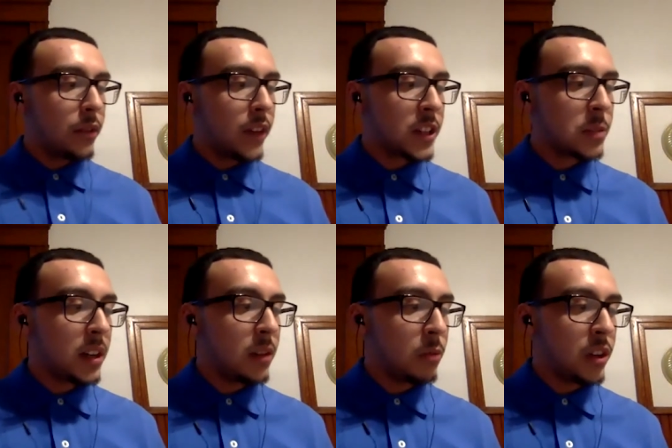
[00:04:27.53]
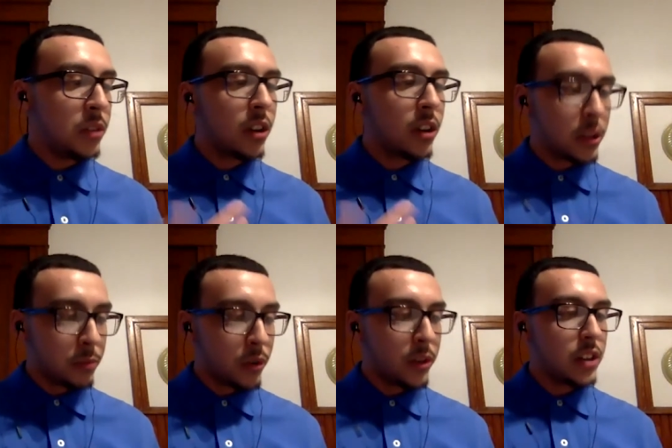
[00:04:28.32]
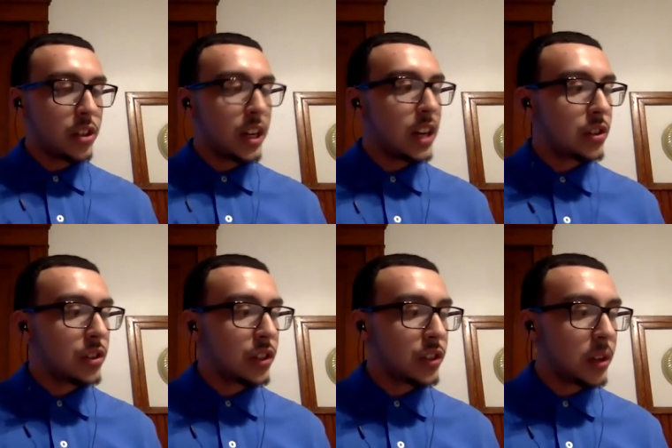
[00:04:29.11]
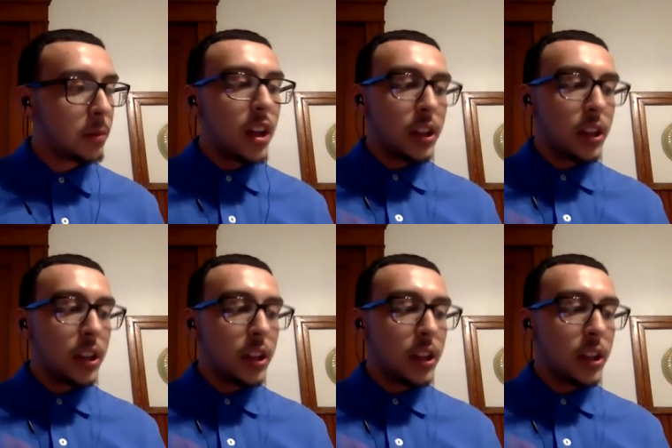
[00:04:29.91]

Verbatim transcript: investment in what you call our broken education system.